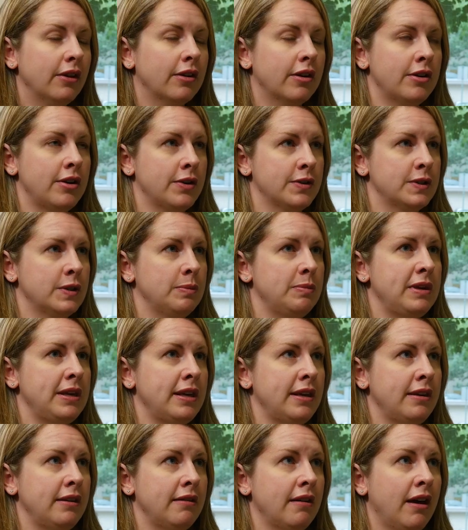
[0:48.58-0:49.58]
There can also
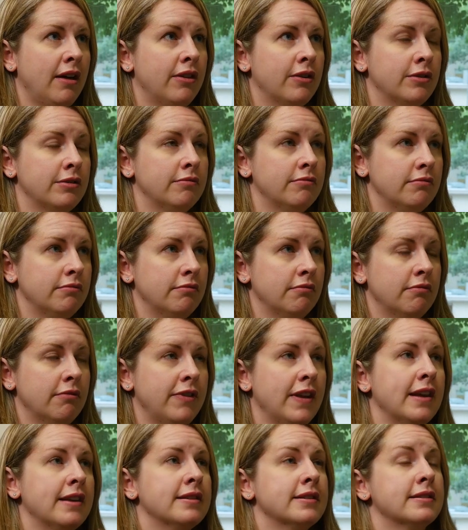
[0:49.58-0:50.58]
be other
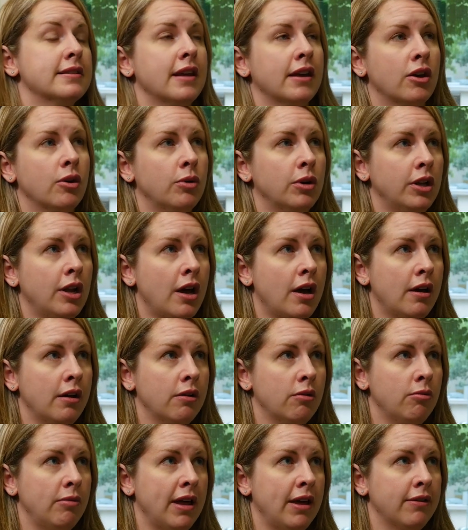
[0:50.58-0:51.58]
things that go
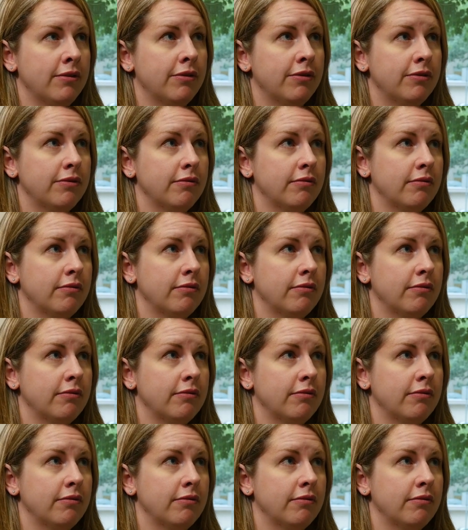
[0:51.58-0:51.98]
along with